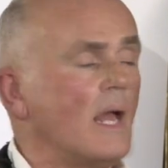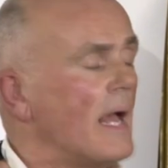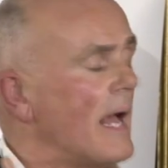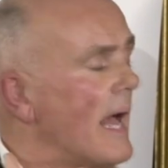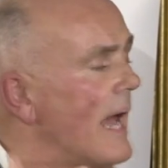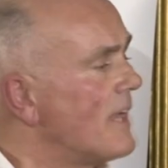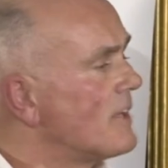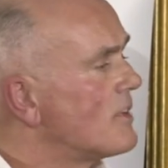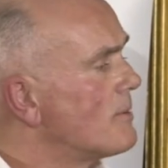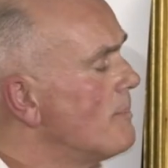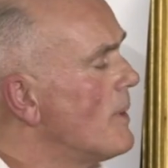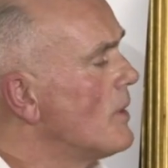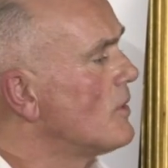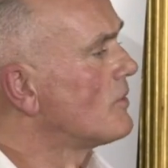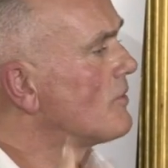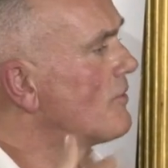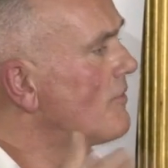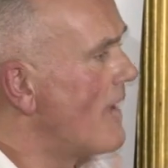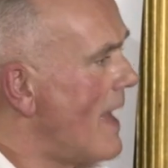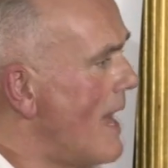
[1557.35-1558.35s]
And most
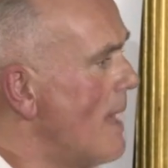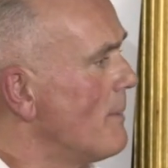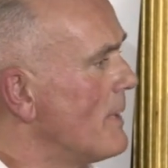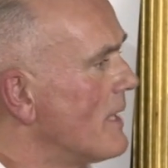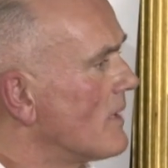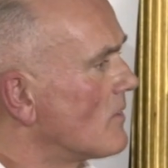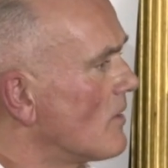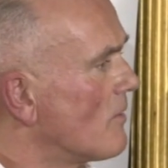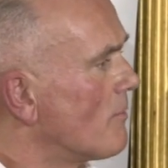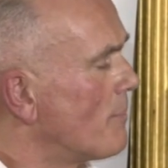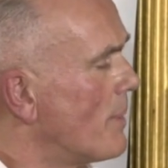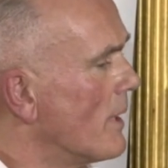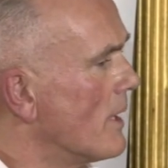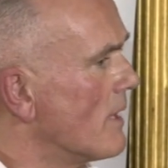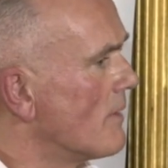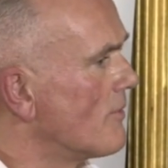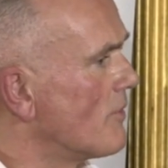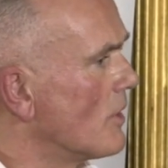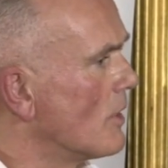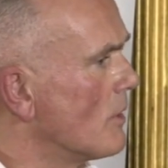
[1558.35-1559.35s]
families of
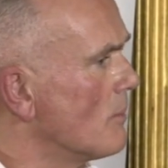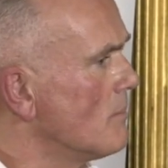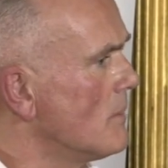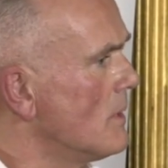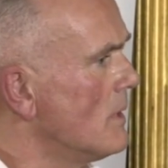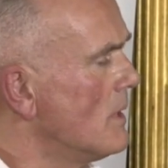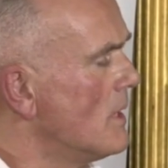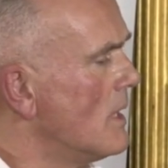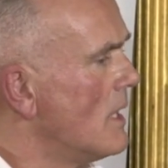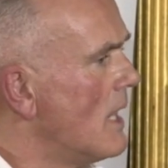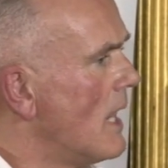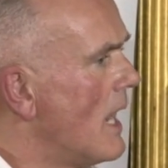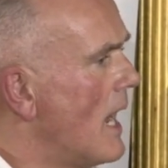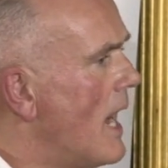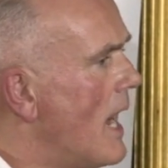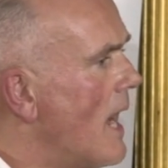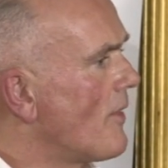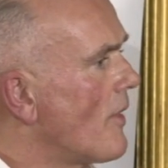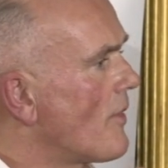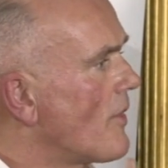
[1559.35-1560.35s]
perfume,
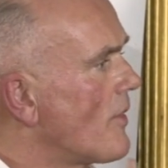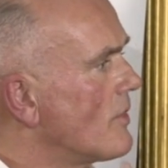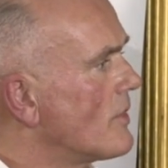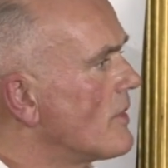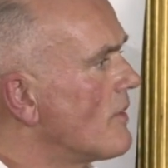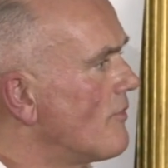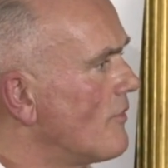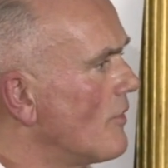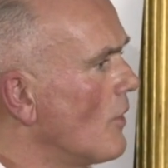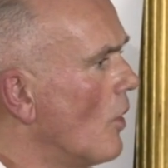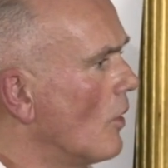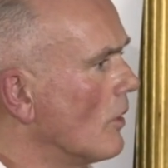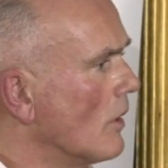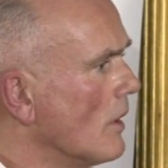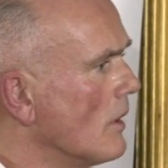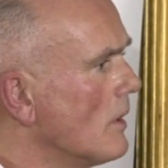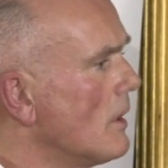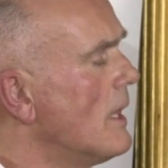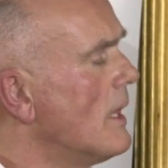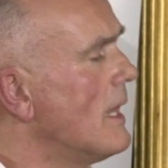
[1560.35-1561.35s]
other than the floral,